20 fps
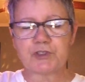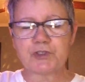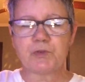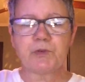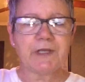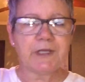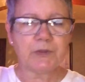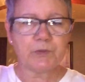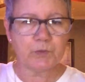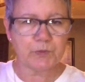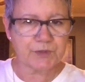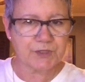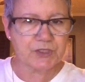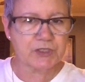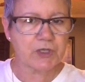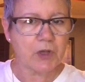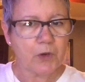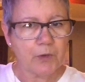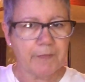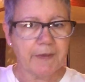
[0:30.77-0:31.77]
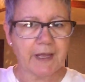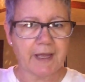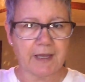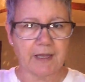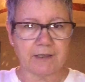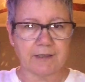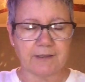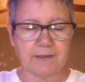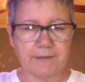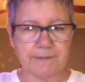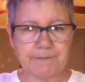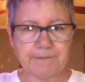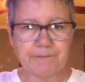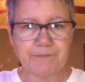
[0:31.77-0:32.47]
tweet was so bad